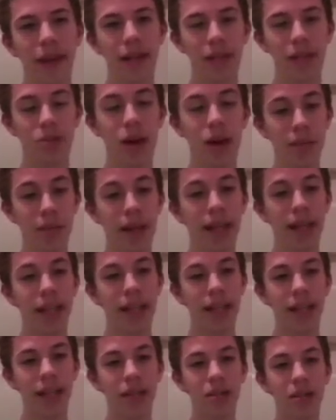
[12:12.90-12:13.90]
that's why I'm making
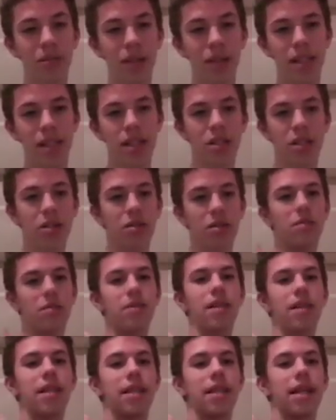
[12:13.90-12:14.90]
that other brace. It's going to
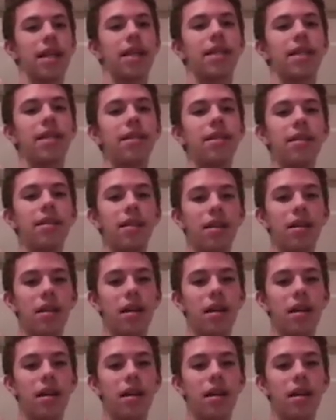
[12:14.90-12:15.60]
be connected,